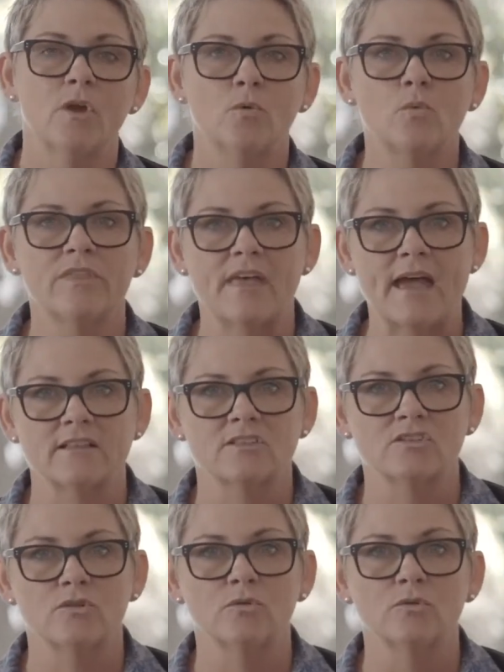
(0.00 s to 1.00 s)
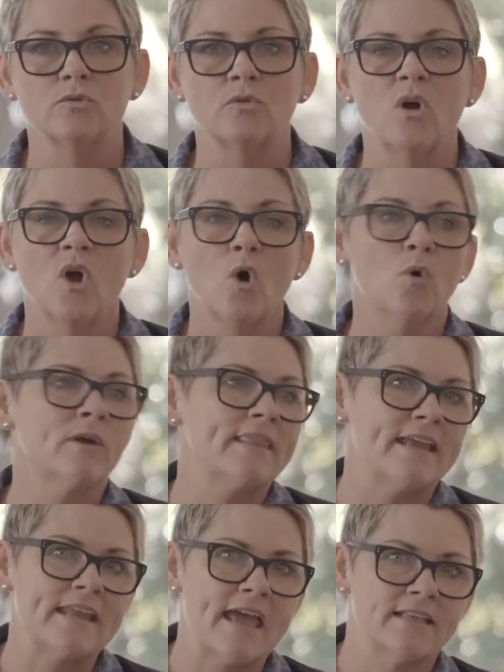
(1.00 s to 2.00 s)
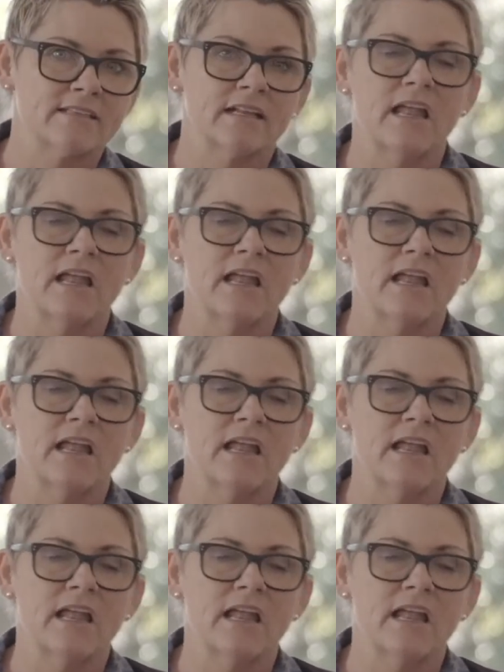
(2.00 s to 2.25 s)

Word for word: with at school or in their dance